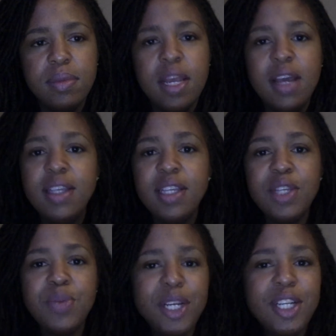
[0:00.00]
This
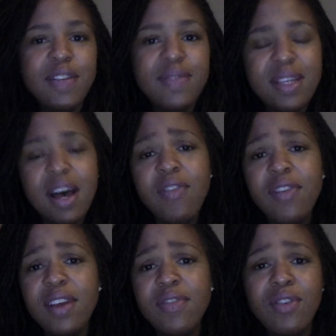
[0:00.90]
expression of self
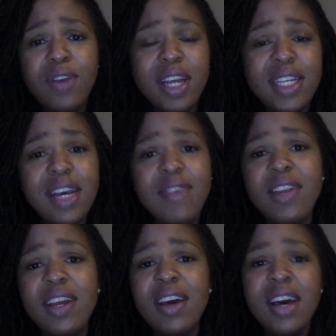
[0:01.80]
and of
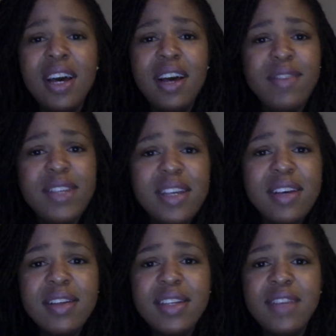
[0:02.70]
creativity, of
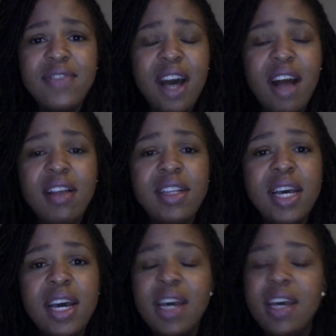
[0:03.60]
skills, and of talent,
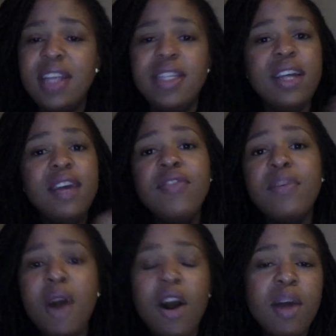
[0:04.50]
it's done from
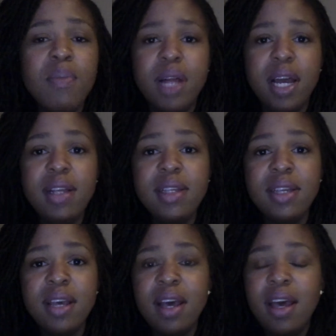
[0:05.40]
a heart place,
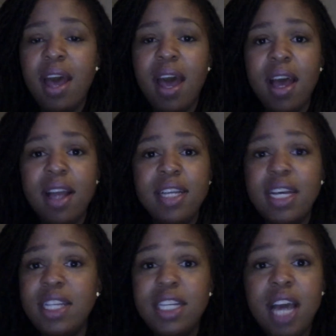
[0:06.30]
and
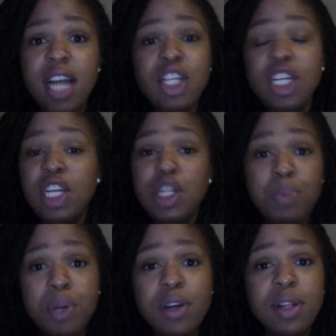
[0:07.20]
its intention is
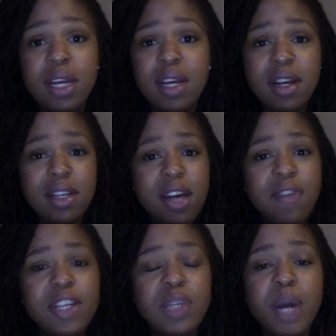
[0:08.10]
purely
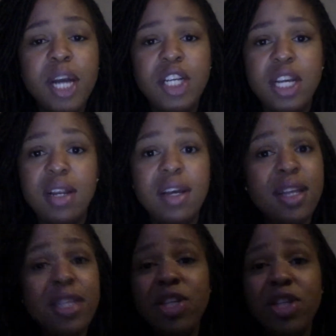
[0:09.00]
self-expression.
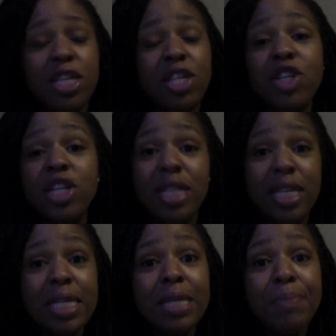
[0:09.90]
This
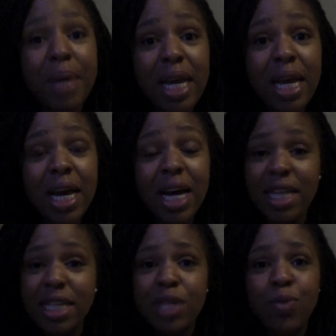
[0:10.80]
is me.
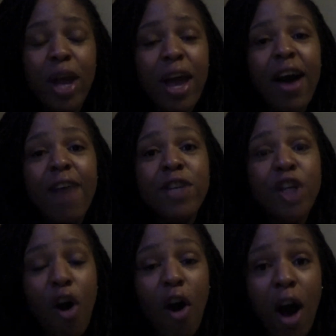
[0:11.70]
This is what I have
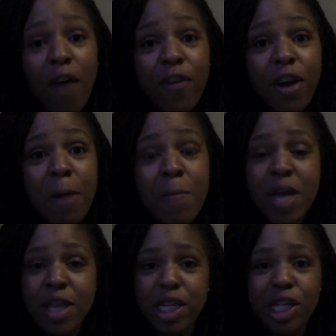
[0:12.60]
to offer.
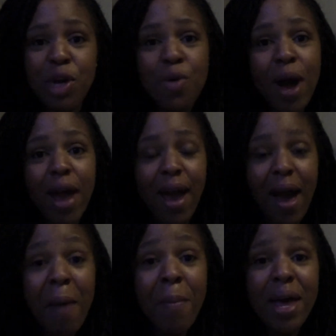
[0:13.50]
This is who I
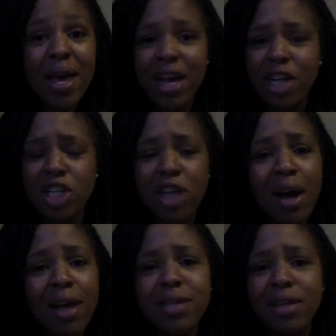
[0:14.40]
am. It
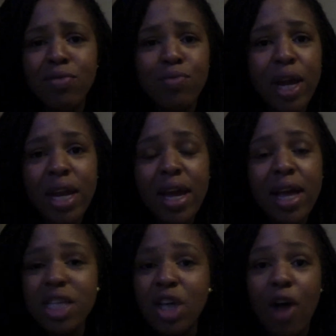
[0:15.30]
shines and it
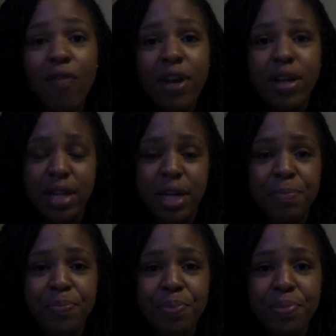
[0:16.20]
radiates confidently.
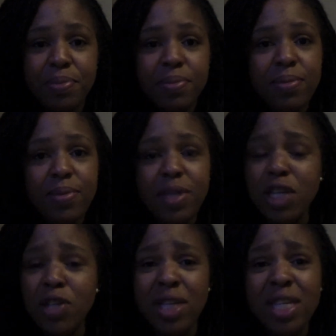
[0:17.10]

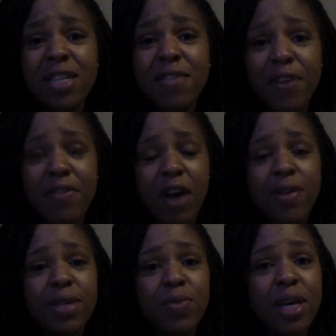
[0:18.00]
So this is the fifth house,
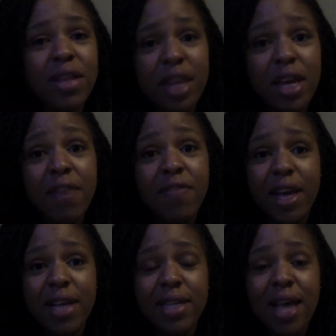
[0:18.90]
and we could think of
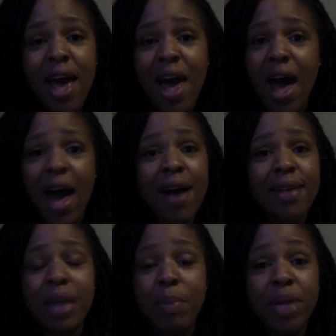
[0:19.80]
this as
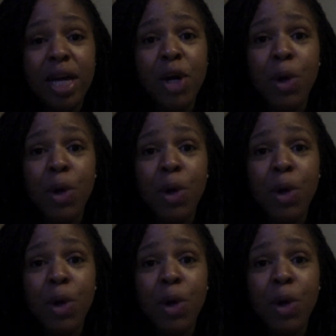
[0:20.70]
a player who